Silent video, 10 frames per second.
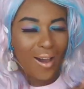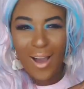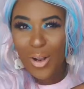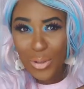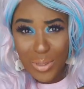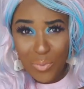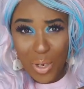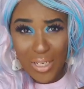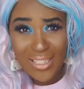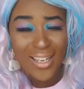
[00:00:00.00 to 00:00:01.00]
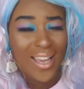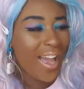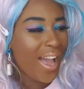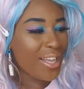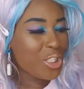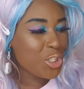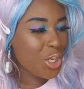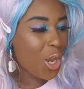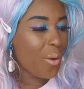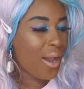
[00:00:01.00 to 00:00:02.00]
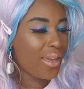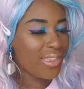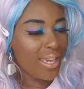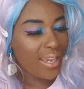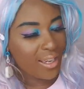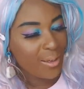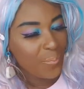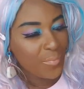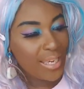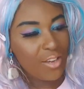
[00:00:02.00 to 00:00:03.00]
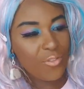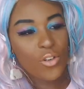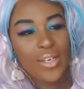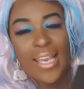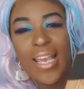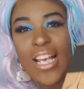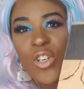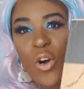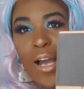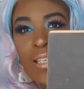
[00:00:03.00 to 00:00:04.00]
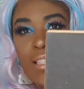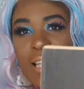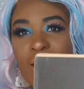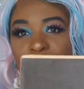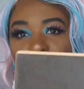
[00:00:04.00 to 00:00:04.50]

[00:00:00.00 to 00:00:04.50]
I got some wood. And you know, I think even on here, it's got ideas.